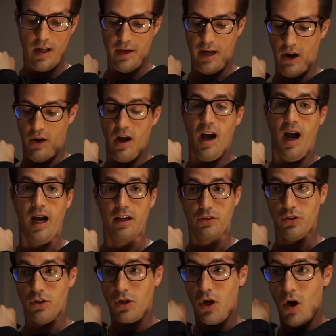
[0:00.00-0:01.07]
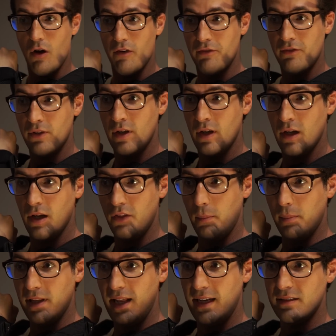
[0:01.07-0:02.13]
Now I took off the
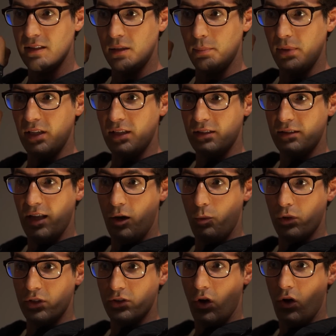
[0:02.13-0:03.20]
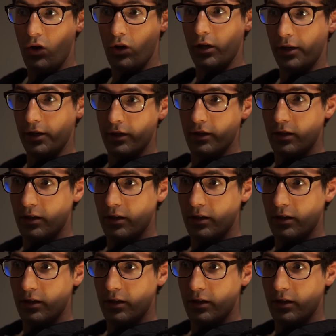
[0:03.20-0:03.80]
plastic piece that was on